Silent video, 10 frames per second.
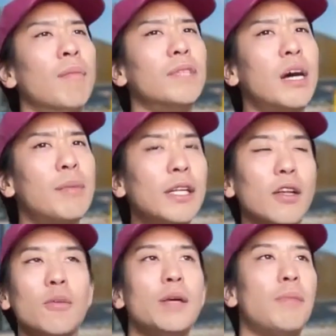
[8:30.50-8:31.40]
Tell me a
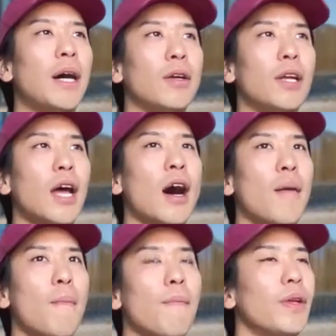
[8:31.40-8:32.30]
little bit about
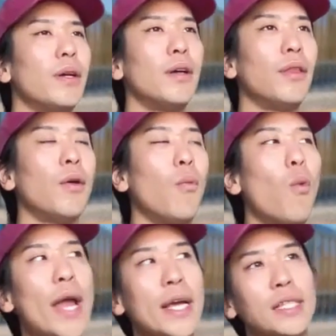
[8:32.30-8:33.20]
the
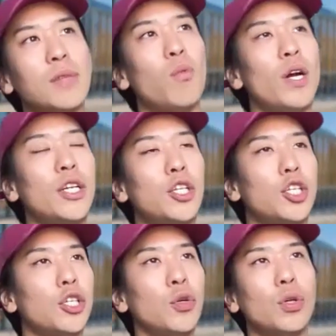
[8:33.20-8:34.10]
ways in
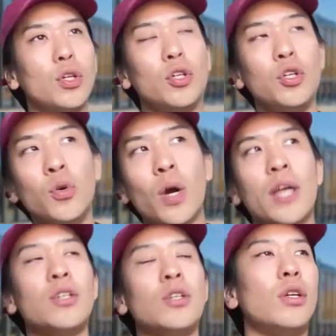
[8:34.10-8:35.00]
which you
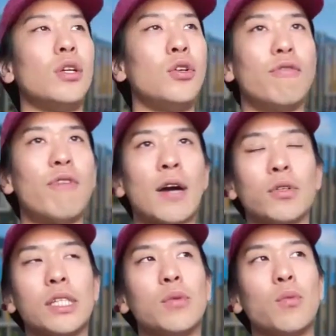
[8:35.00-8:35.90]
and your
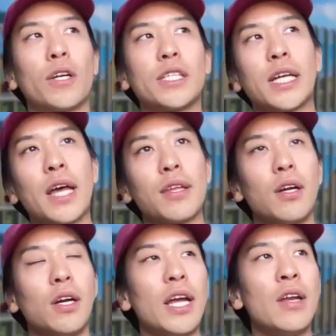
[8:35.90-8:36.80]
faculty work
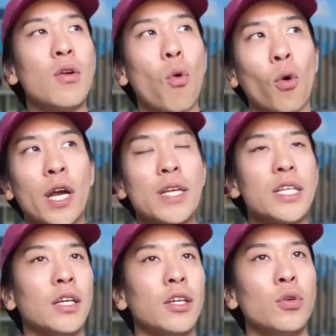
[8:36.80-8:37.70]
together in
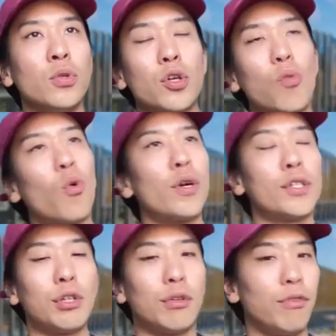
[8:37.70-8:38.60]
orienting you
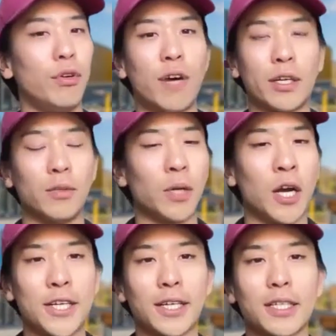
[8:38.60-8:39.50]
towards sort of your final
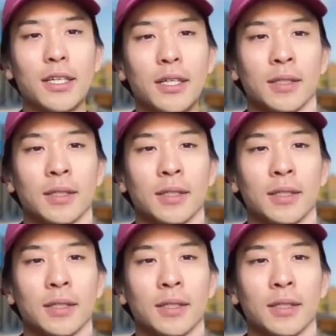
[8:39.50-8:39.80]
project.